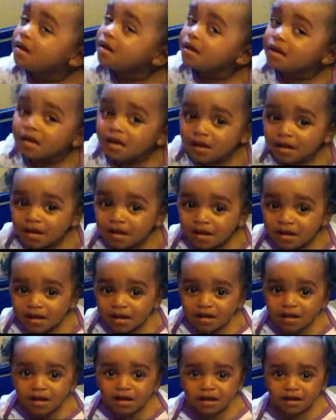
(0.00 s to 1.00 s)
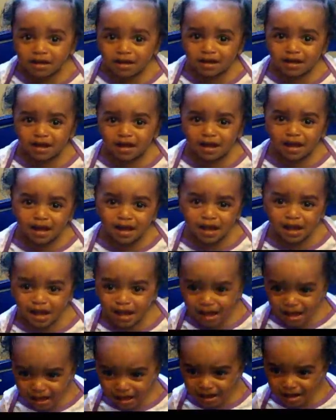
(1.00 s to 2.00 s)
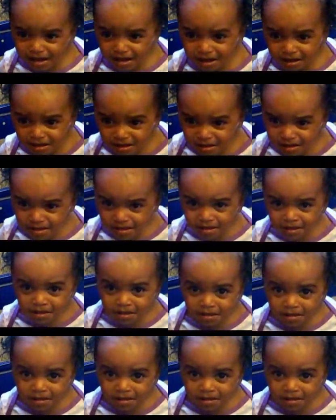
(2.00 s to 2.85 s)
play with. Give her cookies.